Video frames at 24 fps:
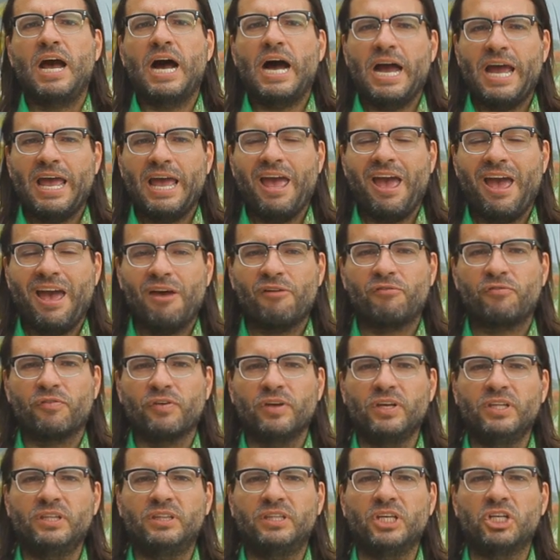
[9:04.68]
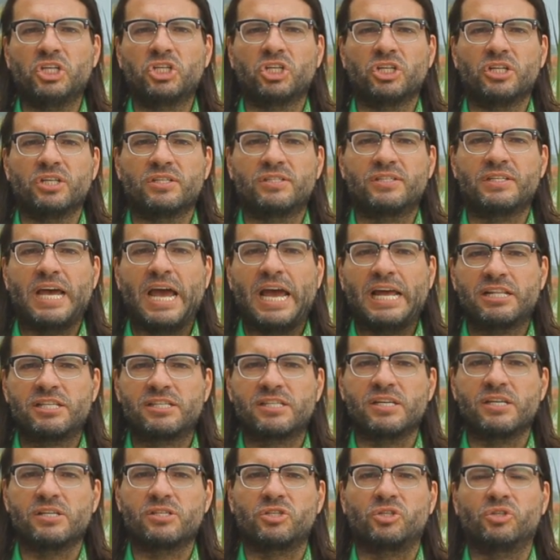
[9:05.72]
I have indigenous
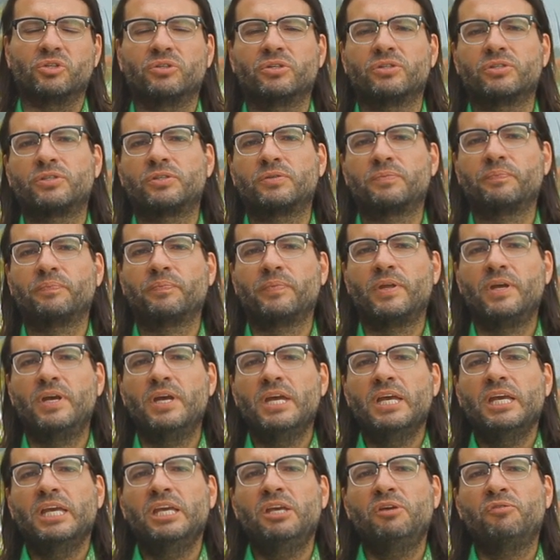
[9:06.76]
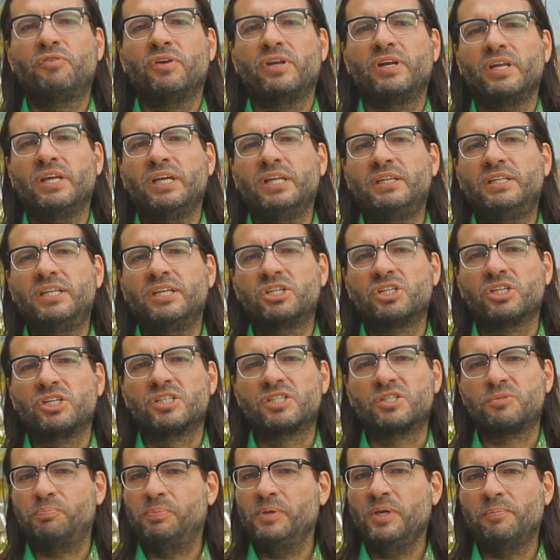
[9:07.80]
ancestors. Even
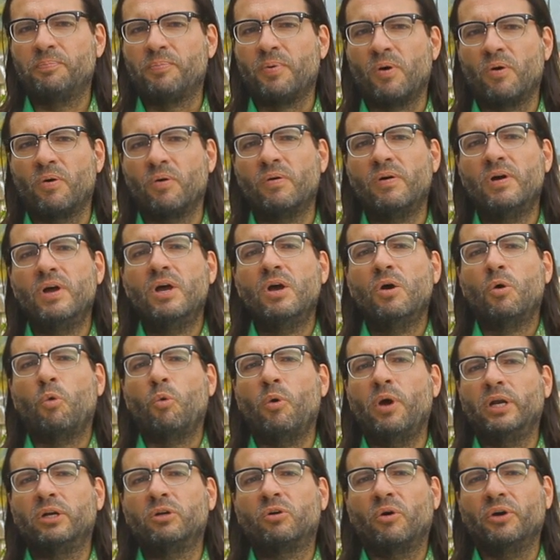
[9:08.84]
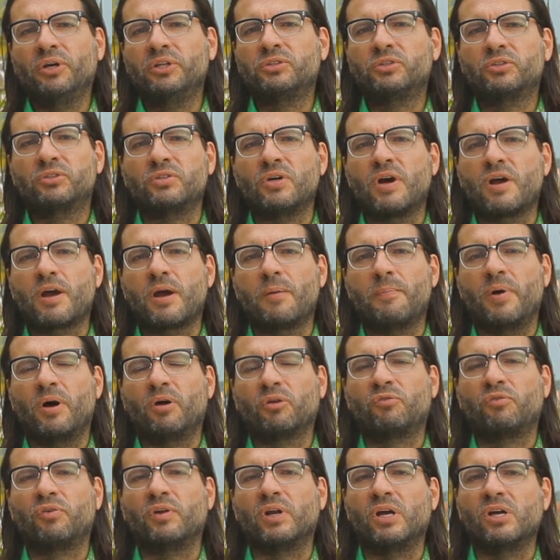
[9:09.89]
indigenous people, when going to talk
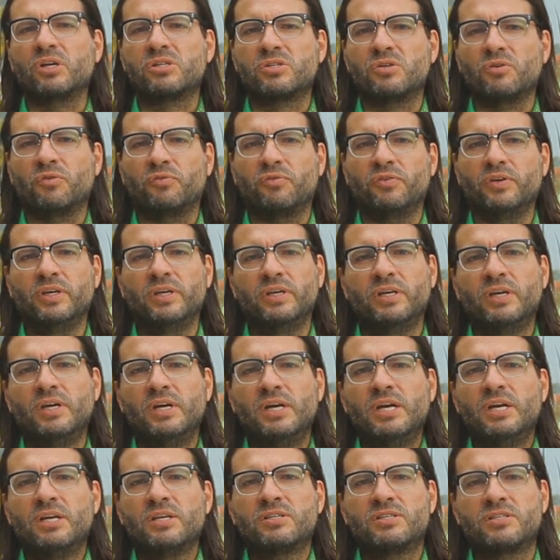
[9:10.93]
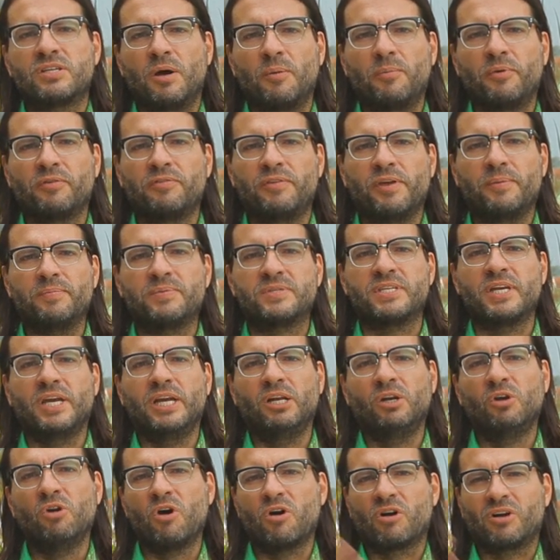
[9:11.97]
about philosophy, some of them say,
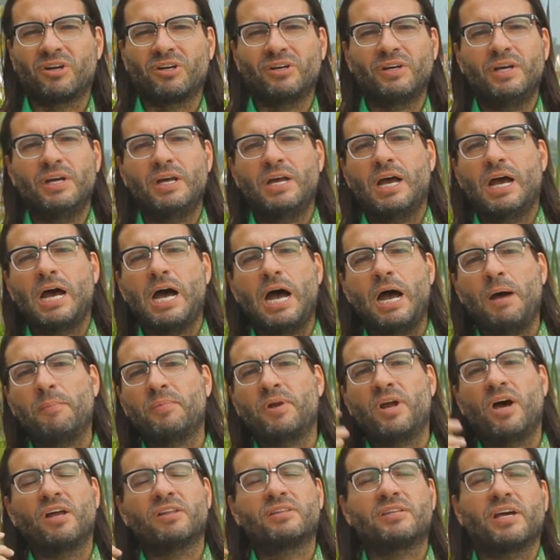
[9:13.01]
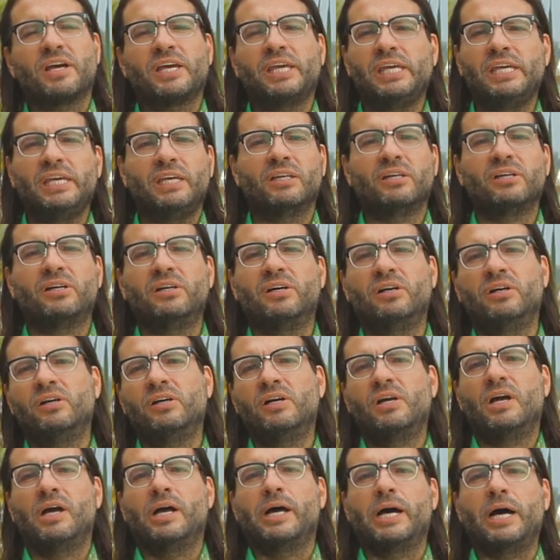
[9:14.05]
look, I'm not a healer,
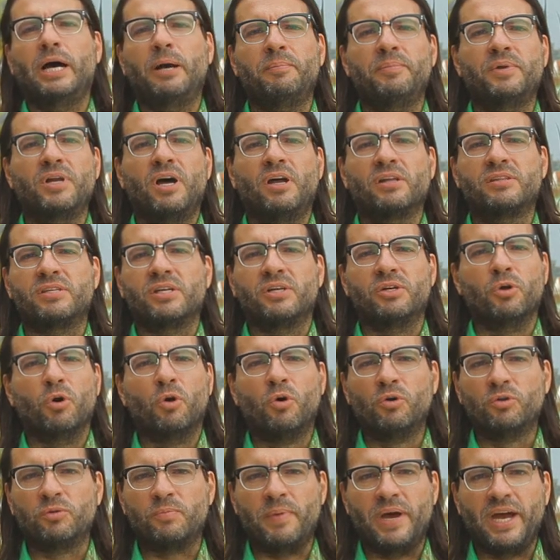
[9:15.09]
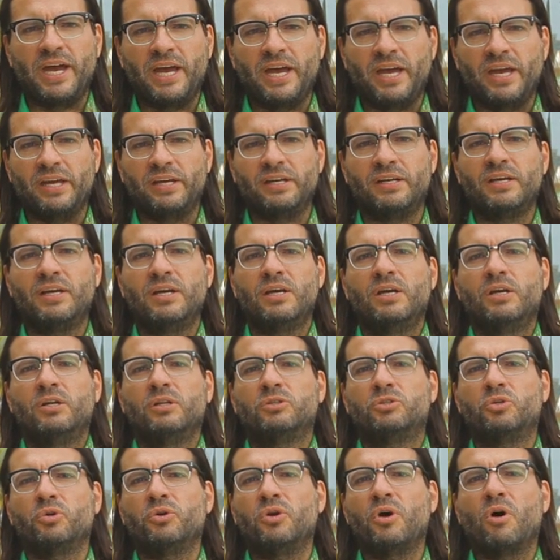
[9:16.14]
I'm not an old man
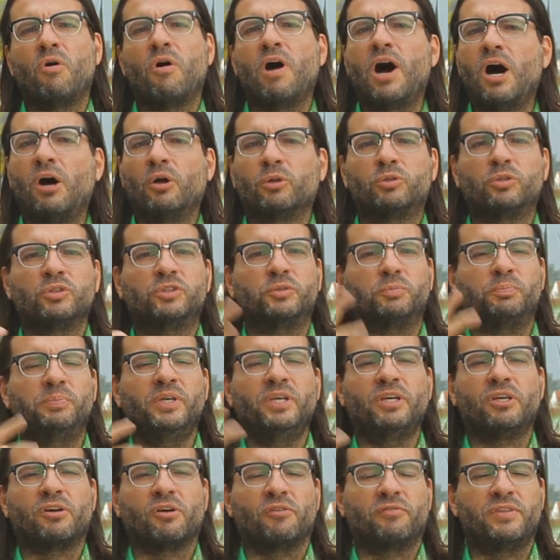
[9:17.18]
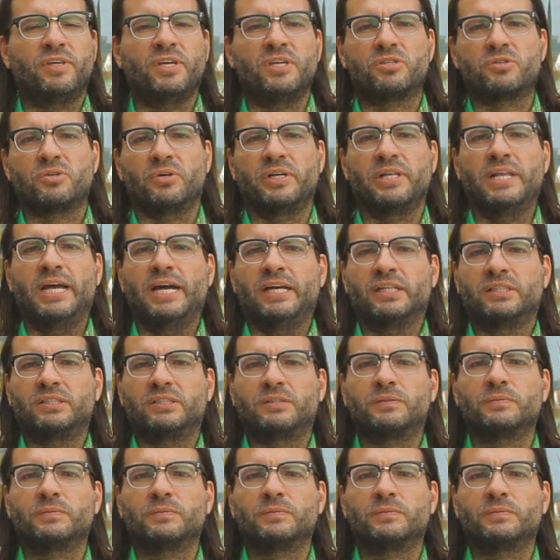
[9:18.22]
to know how to speak of this or that.